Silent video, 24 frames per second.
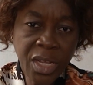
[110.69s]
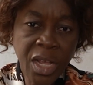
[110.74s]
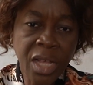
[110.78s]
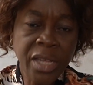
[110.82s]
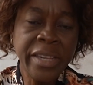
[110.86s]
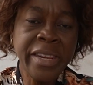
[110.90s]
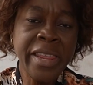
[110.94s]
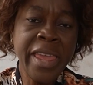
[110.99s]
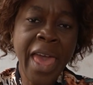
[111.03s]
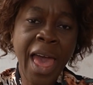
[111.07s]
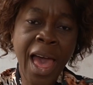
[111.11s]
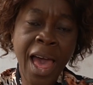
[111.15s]

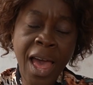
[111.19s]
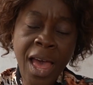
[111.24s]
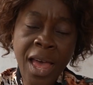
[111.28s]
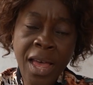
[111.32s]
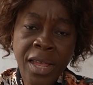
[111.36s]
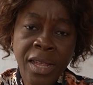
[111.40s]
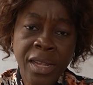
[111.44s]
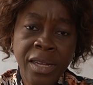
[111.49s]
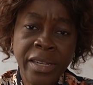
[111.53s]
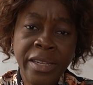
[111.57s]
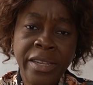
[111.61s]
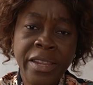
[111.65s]
They are
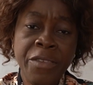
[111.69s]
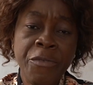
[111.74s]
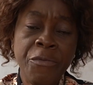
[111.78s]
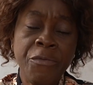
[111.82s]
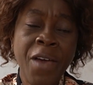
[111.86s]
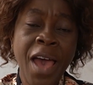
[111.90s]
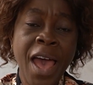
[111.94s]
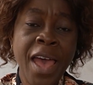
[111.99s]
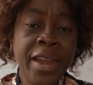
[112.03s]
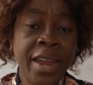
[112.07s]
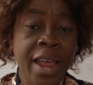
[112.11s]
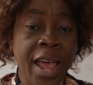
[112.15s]

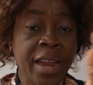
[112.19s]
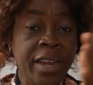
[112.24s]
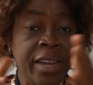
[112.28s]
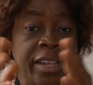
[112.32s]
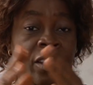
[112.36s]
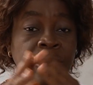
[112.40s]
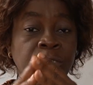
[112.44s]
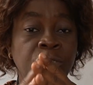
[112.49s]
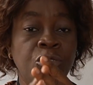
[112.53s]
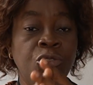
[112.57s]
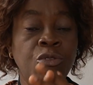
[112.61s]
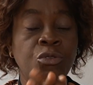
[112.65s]
divided
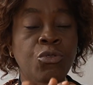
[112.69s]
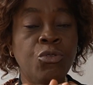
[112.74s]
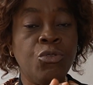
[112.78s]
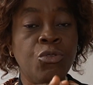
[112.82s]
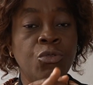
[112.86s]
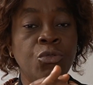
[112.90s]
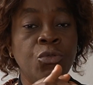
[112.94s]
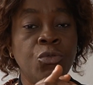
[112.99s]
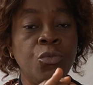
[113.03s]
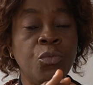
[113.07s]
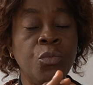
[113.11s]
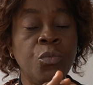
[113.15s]
into
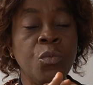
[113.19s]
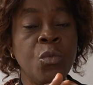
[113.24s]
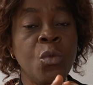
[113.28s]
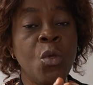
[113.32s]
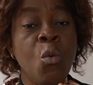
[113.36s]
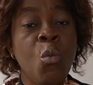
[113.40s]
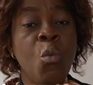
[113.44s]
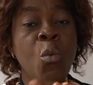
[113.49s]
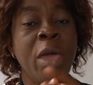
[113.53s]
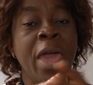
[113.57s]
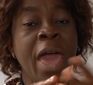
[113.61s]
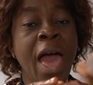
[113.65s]
two.
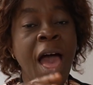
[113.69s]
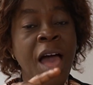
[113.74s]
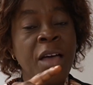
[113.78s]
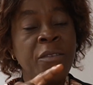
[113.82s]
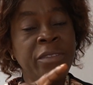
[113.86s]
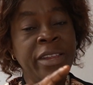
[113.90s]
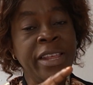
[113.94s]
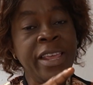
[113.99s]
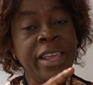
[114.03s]
We have